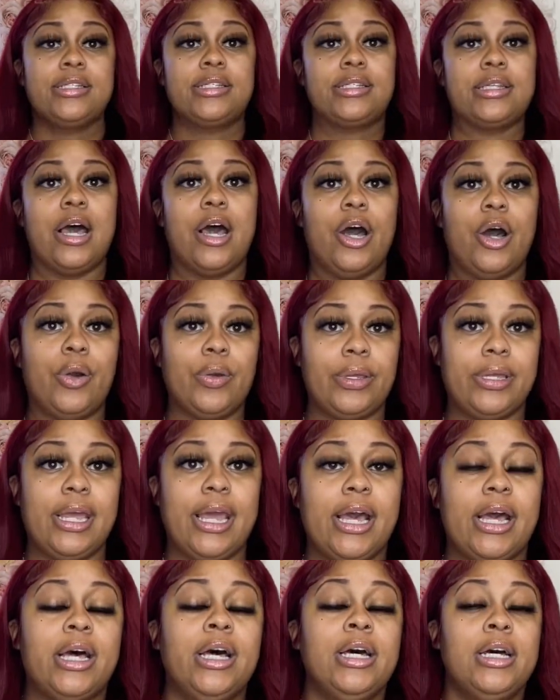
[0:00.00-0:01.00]
So,
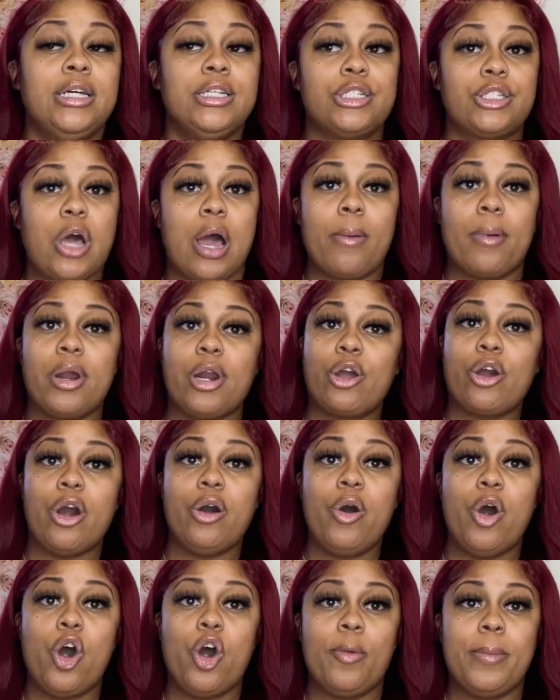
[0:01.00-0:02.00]
yeah. So, I'm going to
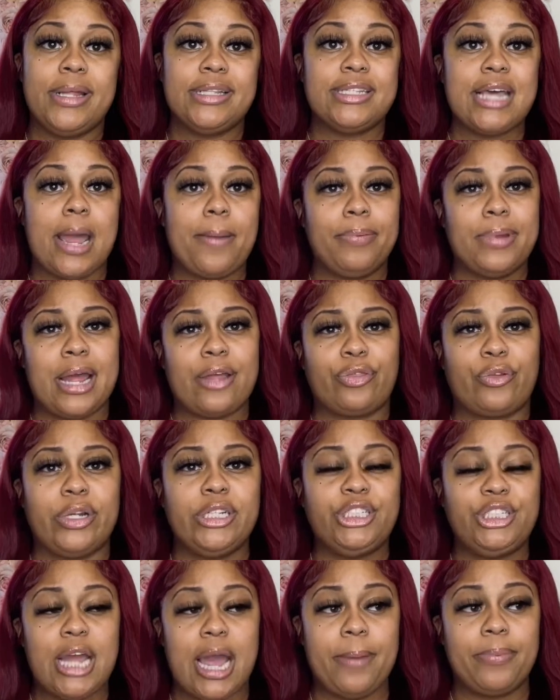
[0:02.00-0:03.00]
go home and type like 3
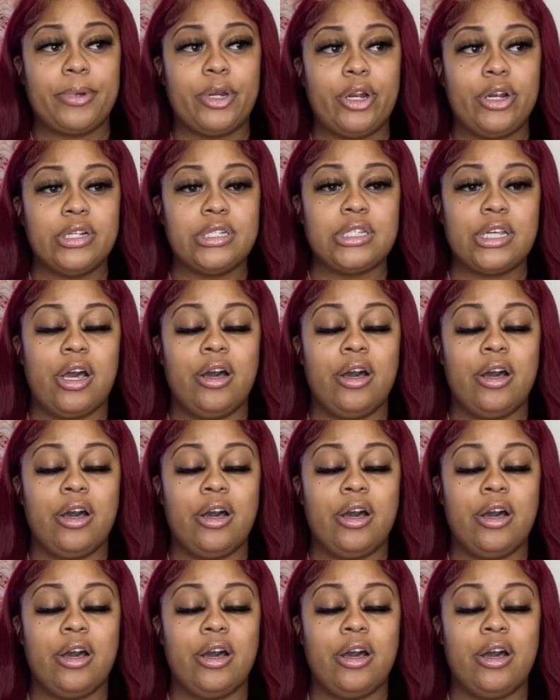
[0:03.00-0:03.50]
chapters.